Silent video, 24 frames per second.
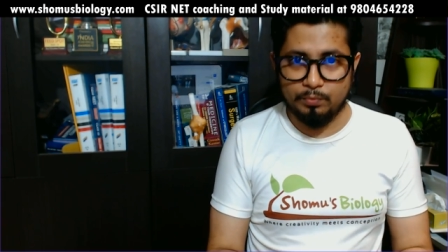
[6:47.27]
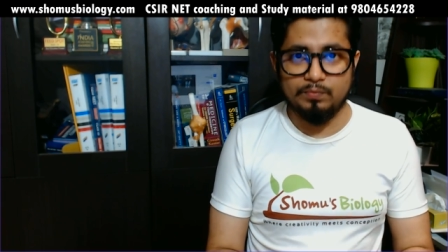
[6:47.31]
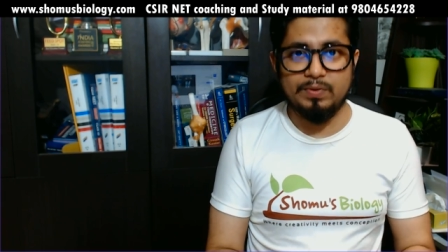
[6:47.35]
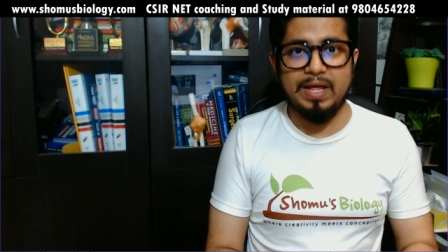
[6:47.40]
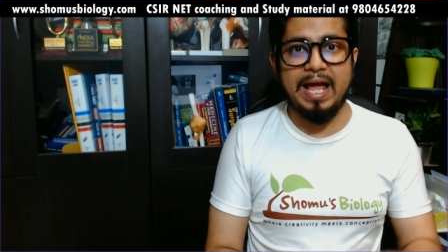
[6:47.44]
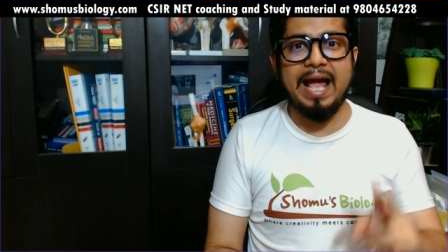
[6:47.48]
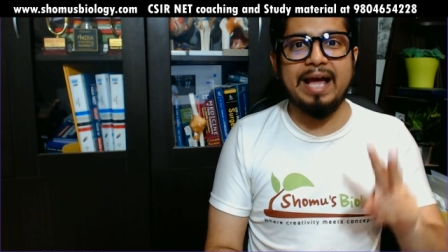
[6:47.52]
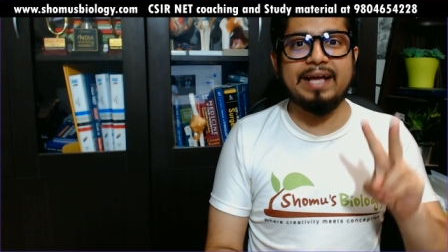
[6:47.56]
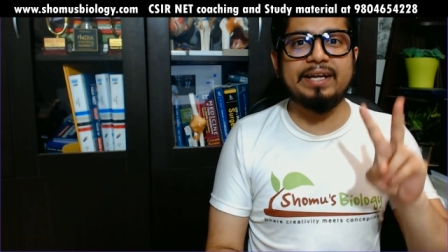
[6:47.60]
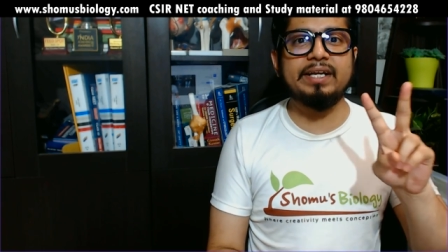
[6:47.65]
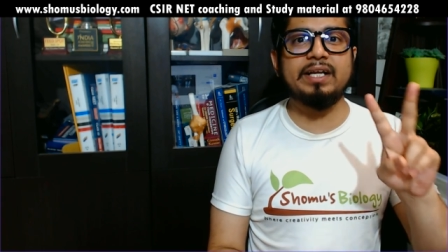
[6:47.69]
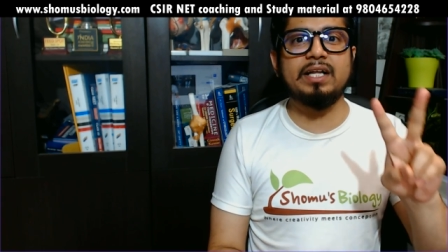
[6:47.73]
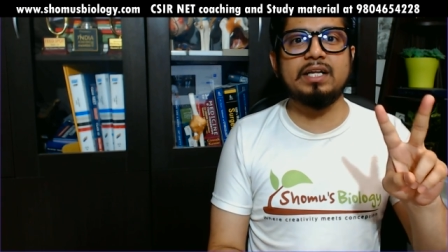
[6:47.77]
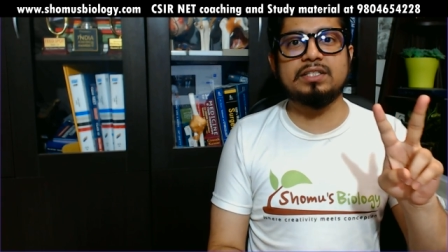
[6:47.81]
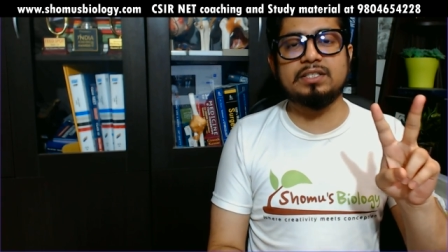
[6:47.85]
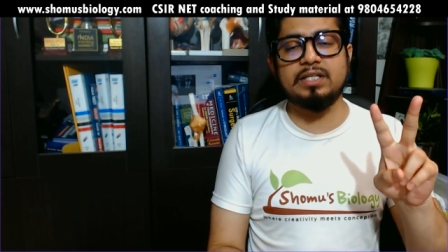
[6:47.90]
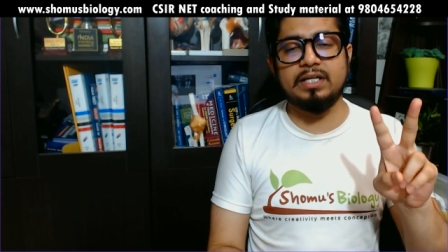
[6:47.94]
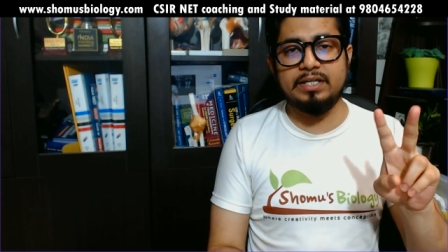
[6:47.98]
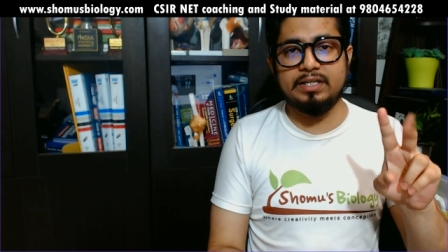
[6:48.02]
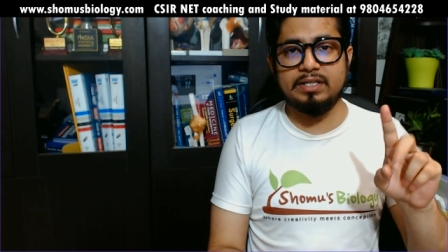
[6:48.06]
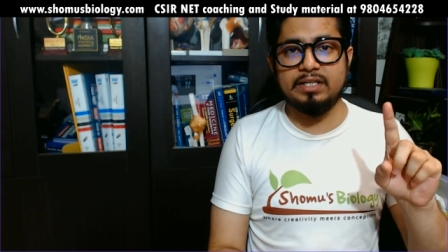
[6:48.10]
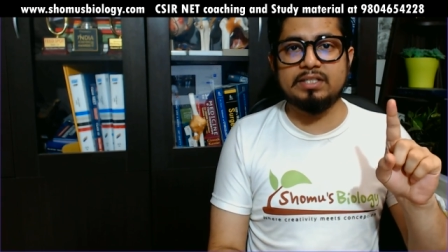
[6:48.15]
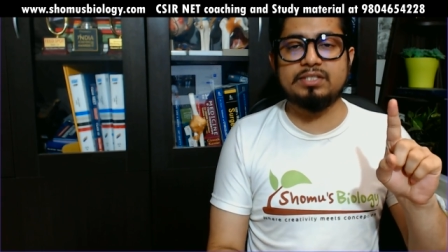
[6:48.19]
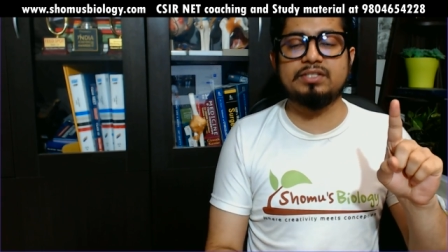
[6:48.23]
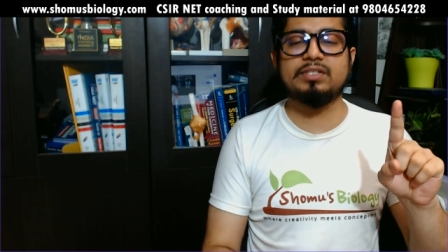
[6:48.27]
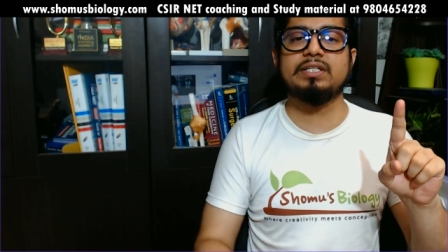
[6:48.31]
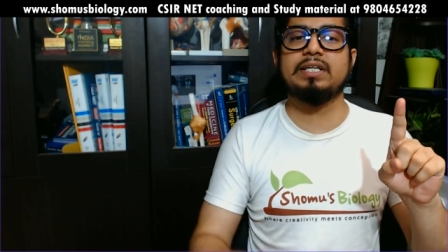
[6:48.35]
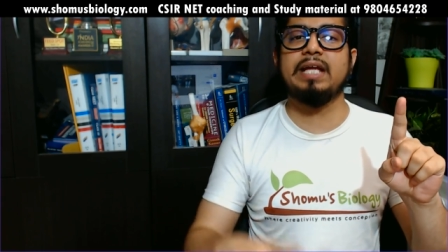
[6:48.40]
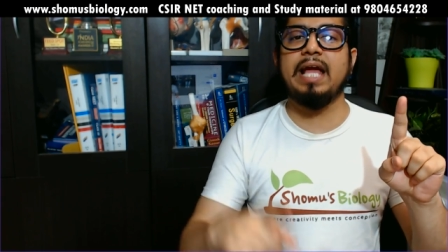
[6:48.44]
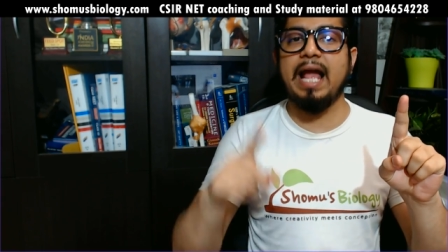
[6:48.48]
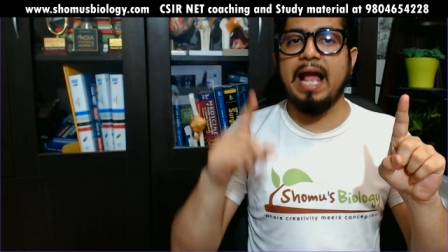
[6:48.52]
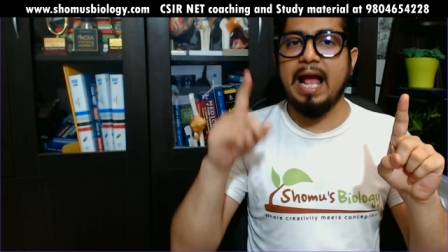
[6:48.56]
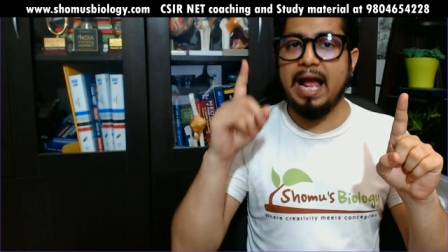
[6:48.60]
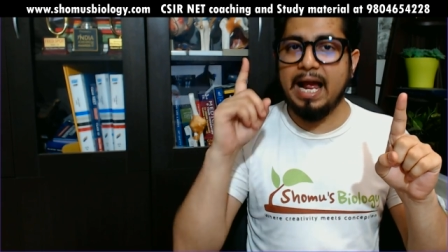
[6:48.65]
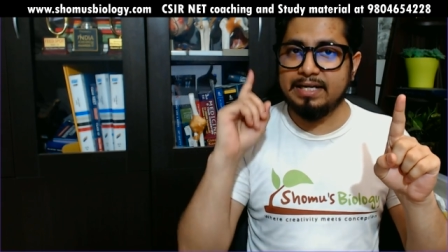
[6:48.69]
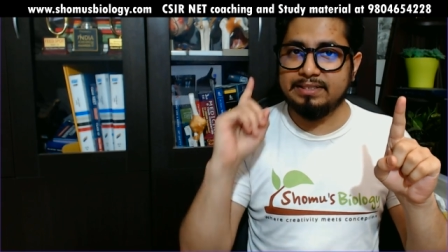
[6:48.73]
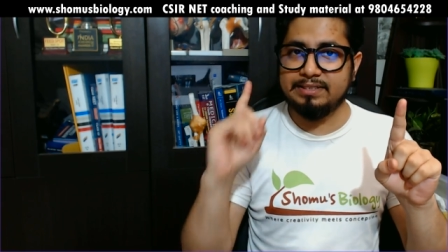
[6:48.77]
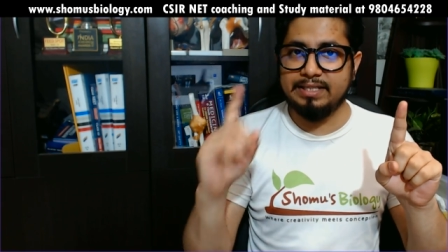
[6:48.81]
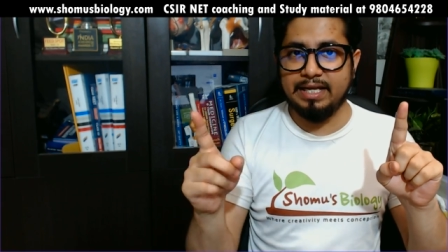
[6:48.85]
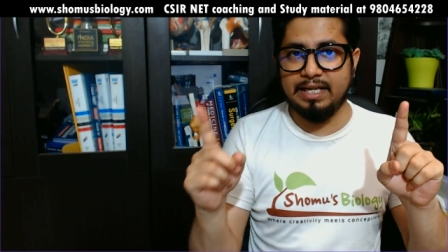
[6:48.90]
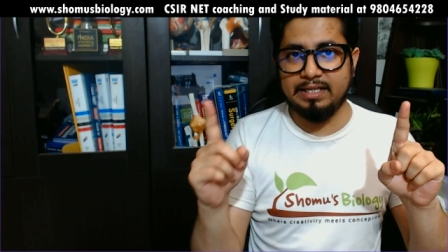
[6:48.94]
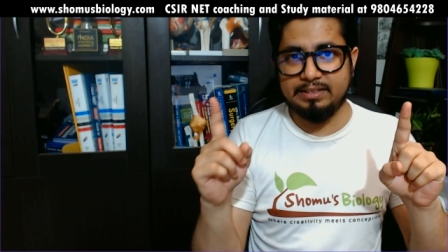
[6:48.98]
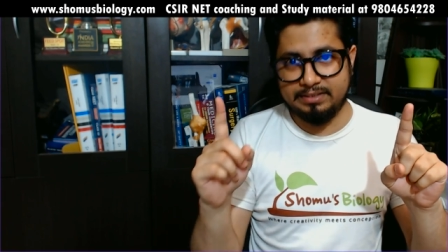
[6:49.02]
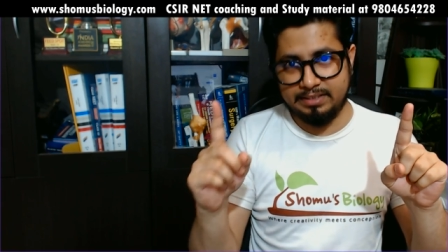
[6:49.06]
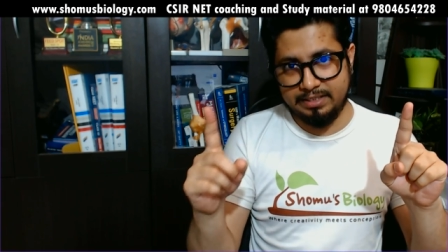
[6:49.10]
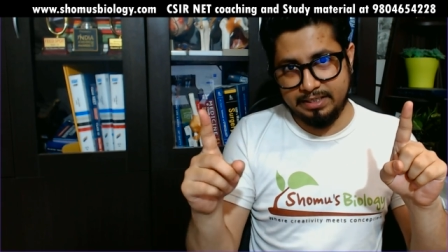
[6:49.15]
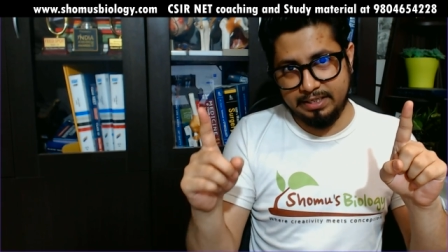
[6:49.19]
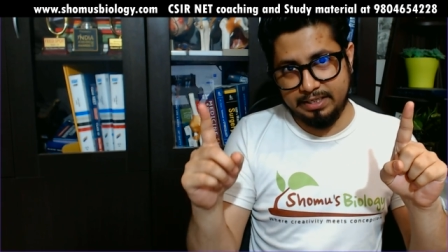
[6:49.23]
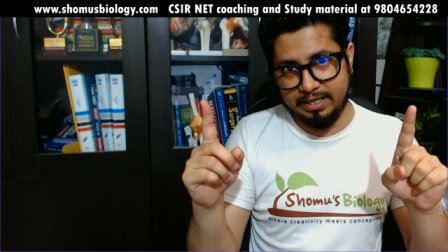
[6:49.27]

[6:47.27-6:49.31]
Agricultural industry and the healthcare